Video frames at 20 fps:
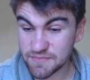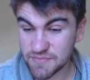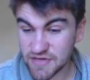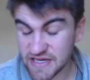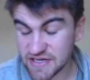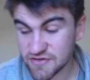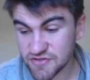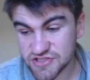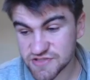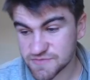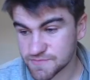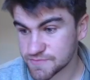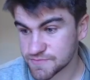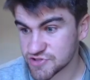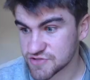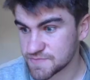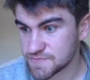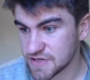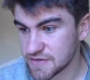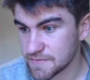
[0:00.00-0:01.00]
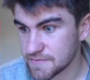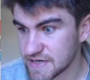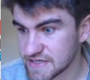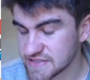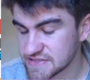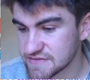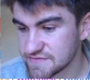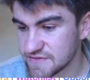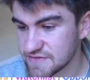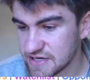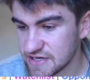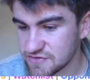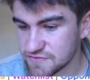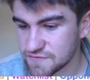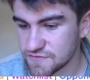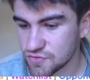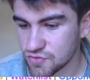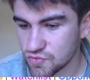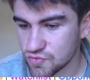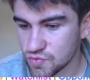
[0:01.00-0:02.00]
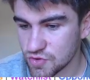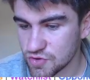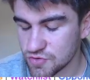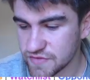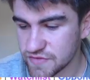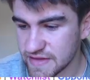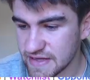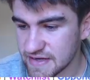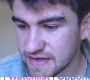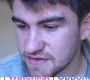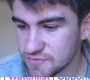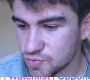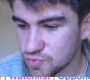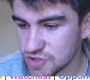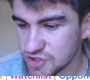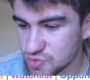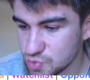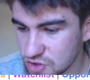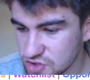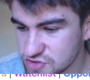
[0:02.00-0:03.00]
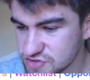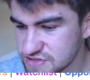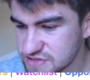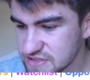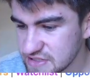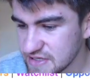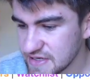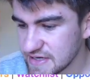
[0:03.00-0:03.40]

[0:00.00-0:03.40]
but he's just been amazing value for what he was.